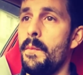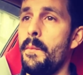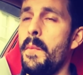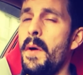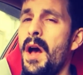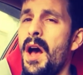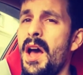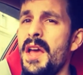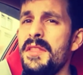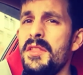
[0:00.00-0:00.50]

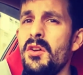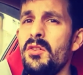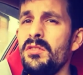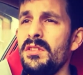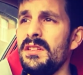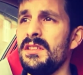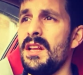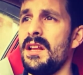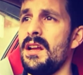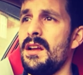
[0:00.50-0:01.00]
But I
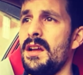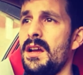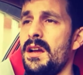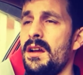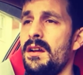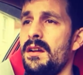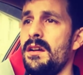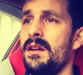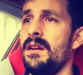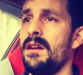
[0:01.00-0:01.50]
don't,
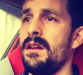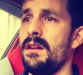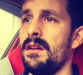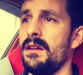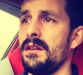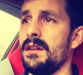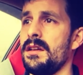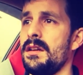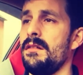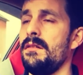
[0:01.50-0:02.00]

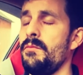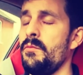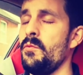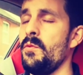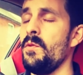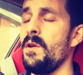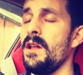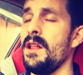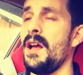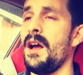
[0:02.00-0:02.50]

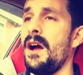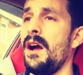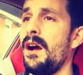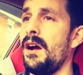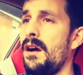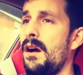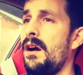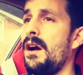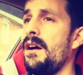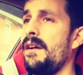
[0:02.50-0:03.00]
well,
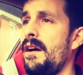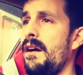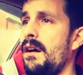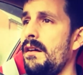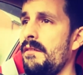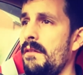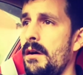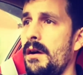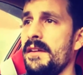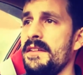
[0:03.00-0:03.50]

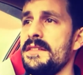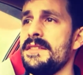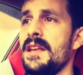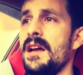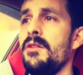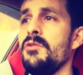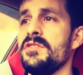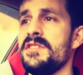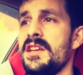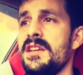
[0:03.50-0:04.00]

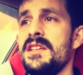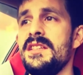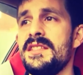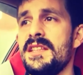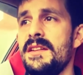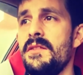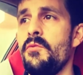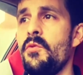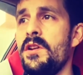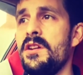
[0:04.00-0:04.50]
I'll say is
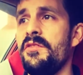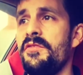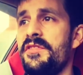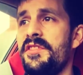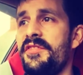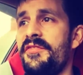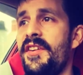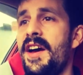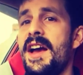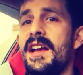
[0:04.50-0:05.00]
it one of
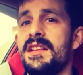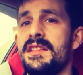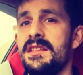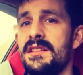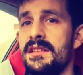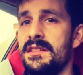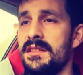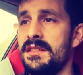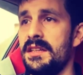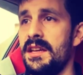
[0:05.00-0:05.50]
the
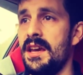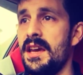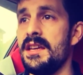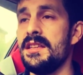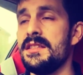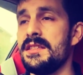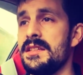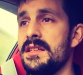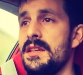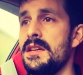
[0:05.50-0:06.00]
factors,
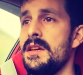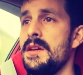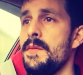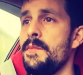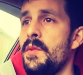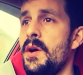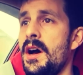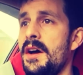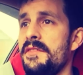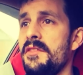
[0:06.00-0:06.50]
yes,
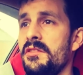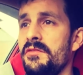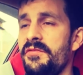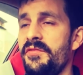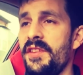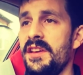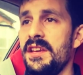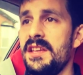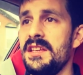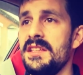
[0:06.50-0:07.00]
but I don't
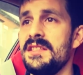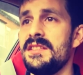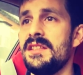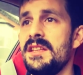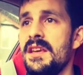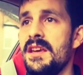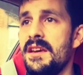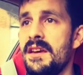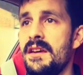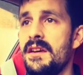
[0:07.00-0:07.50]
think is
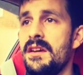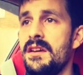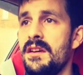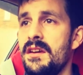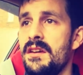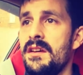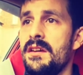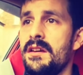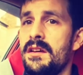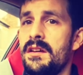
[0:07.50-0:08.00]
the
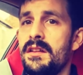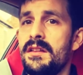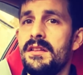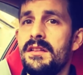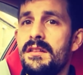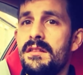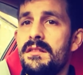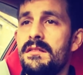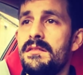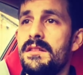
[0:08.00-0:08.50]

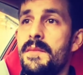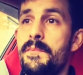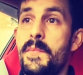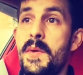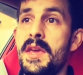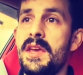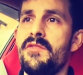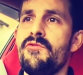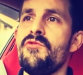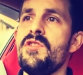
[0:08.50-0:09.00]

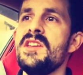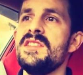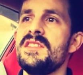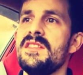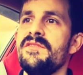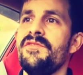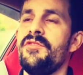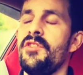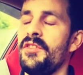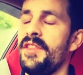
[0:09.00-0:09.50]
big
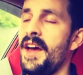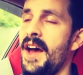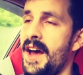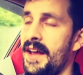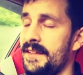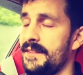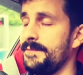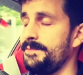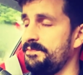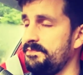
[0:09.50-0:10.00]
reason for
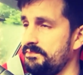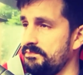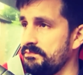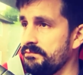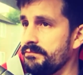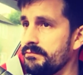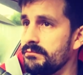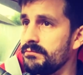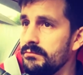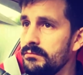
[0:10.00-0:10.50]
that,
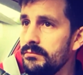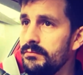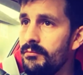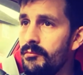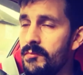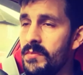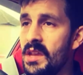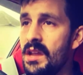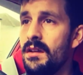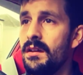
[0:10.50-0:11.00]

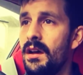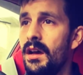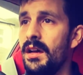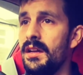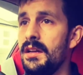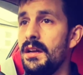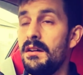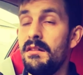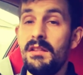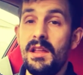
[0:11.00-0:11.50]

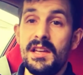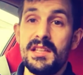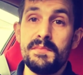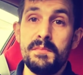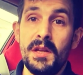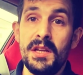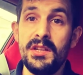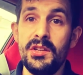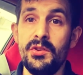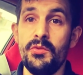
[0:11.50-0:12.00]
and I'll
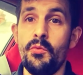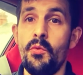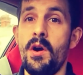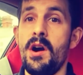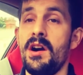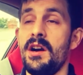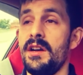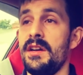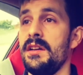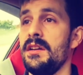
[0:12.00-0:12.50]
explain you
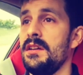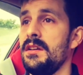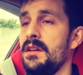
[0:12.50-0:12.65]
why.